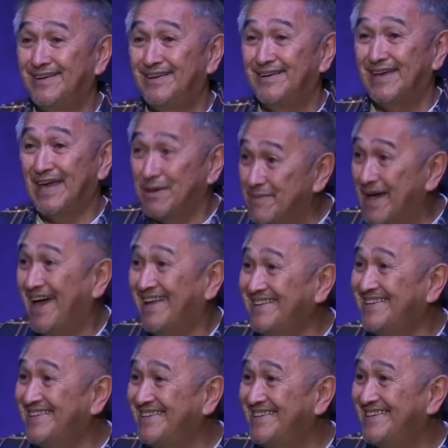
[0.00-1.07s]

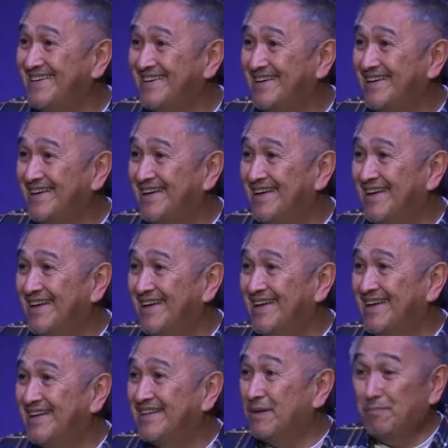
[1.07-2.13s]
Amen?
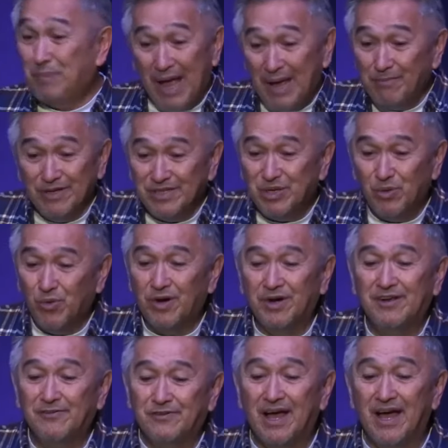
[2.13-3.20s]
The Bible is the Word
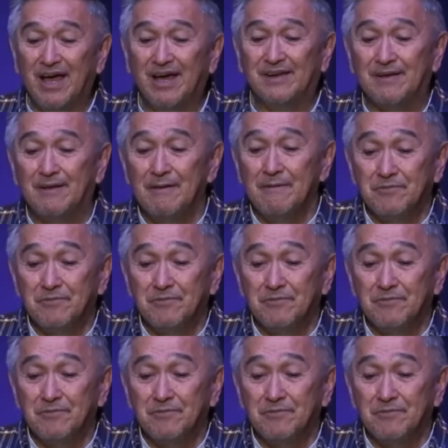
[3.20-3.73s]
of God.